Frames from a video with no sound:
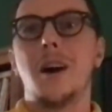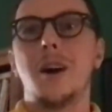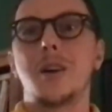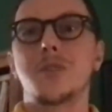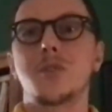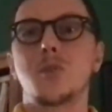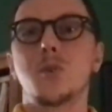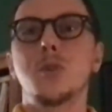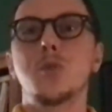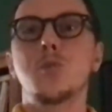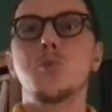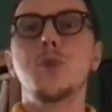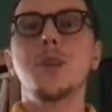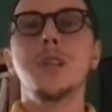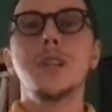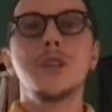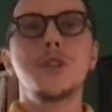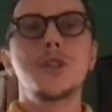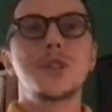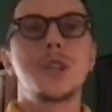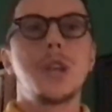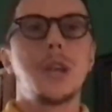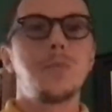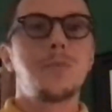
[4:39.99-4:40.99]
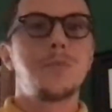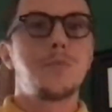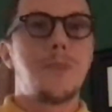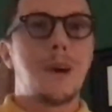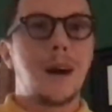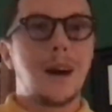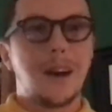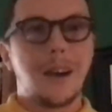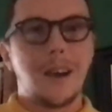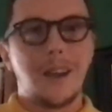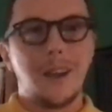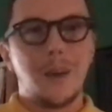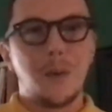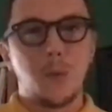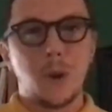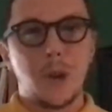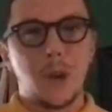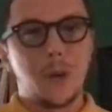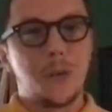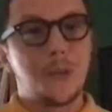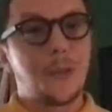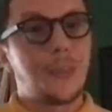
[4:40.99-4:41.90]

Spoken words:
So it really shaped my way of